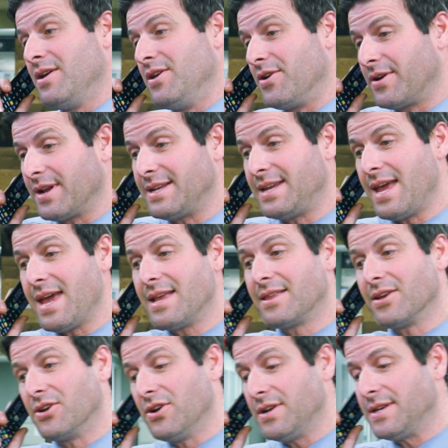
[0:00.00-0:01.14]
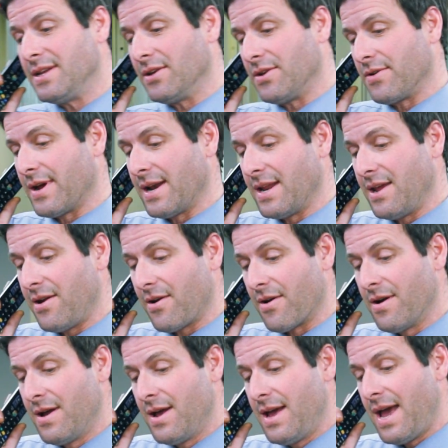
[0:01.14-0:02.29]
You're gonna take the good deal you're getting
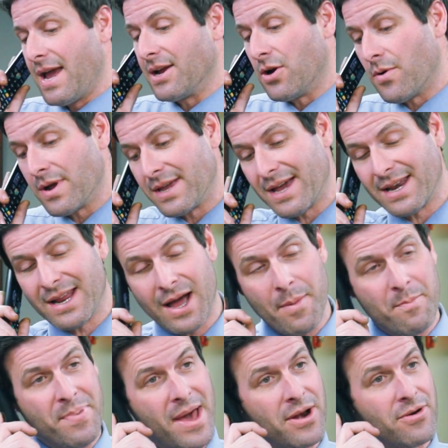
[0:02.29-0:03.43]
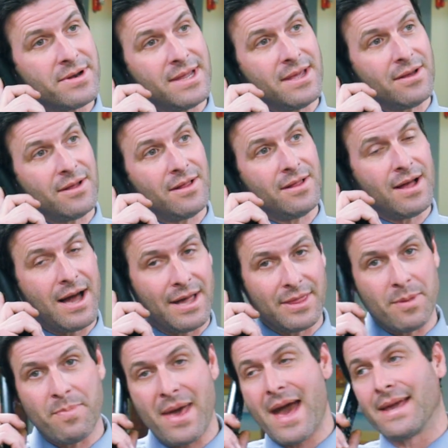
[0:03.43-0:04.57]
here and go and get a better deal on
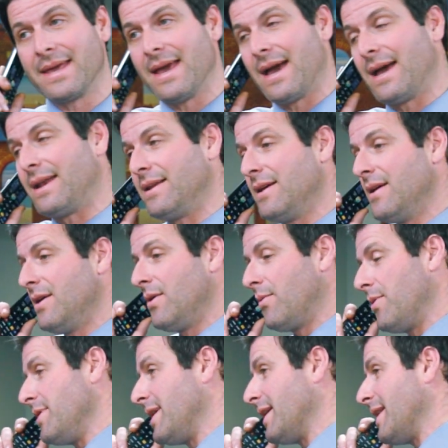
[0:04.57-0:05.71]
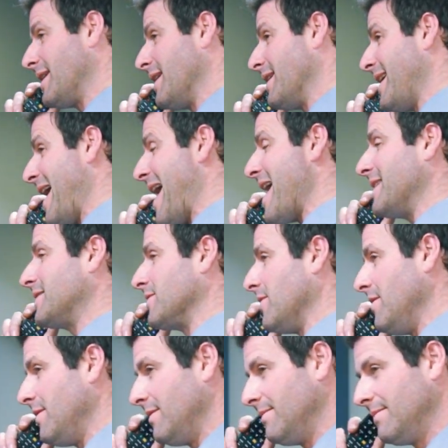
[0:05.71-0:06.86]
the back end where you get like a castle.